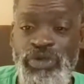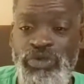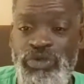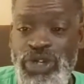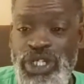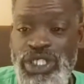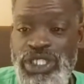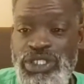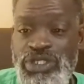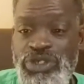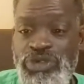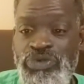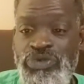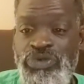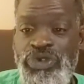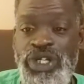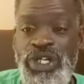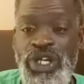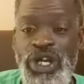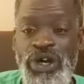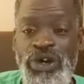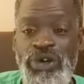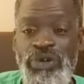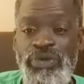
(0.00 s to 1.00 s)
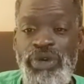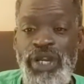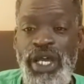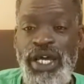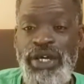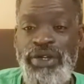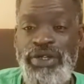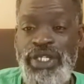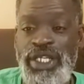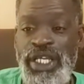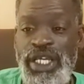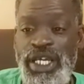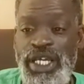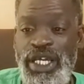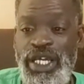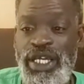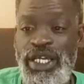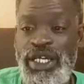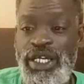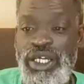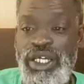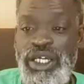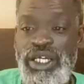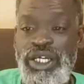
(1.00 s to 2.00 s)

What's going on out there?